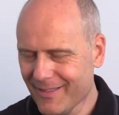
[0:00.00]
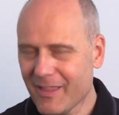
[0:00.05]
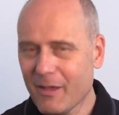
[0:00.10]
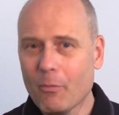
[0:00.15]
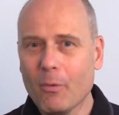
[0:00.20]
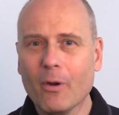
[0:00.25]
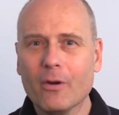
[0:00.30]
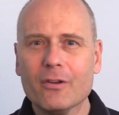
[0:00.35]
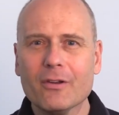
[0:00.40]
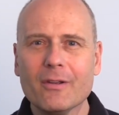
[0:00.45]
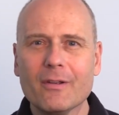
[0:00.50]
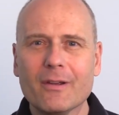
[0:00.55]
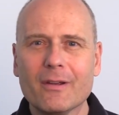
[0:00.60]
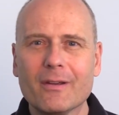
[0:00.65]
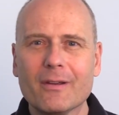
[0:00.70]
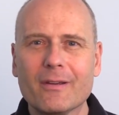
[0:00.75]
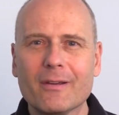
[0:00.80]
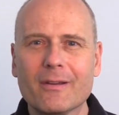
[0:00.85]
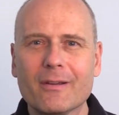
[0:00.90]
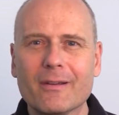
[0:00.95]
they're
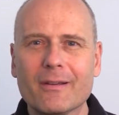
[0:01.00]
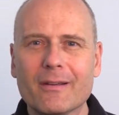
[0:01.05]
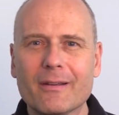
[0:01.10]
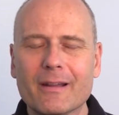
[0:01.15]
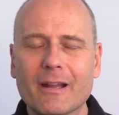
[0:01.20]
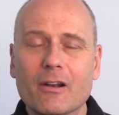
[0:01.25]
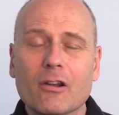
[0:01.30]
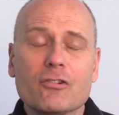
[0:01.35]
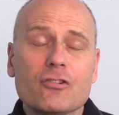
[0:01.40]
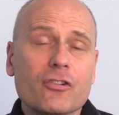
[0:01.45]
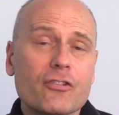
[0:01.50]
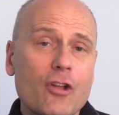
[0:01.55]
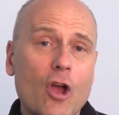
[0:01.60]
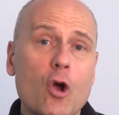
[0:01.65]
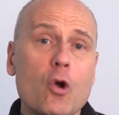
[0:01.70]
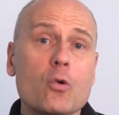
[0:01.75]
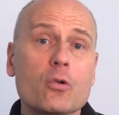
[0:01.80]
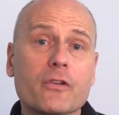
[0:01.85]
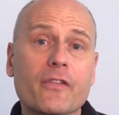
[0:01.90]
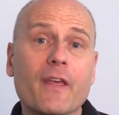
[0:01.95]
not just
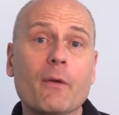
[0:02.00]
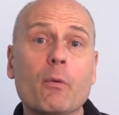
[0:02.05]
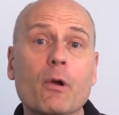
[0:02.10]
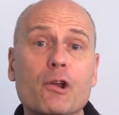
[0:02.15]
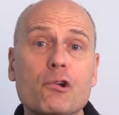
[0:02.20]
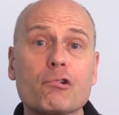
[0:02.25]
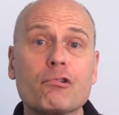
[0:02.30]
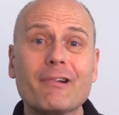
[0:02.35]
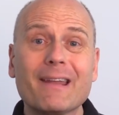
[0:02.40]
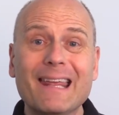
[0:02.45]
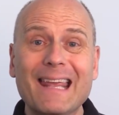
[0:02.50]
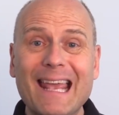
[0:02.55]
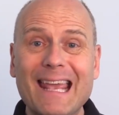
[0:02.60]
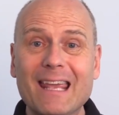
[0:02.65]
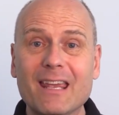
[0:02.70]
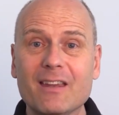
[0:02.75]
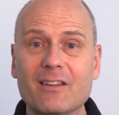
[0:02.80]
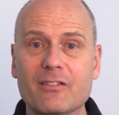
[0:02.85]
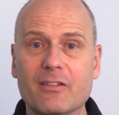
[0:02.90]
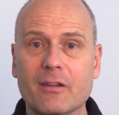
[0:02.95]
owned, they were
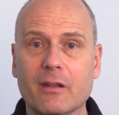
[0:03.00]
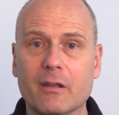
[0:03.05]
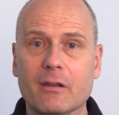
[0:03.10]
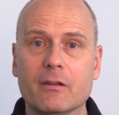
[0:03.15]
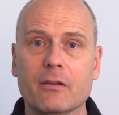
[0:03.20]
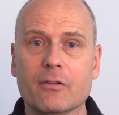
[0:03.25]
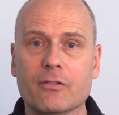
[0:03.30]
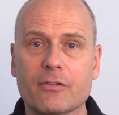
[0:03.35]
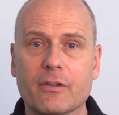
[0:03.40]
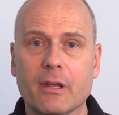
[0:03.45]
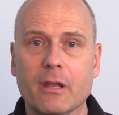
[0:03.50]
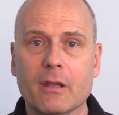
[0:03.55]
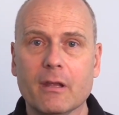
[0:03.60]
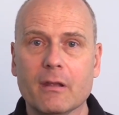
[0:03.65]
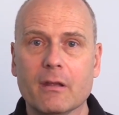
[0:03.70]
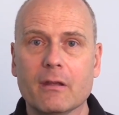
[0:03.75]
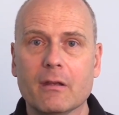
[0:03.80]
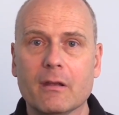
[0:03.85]
created, you see.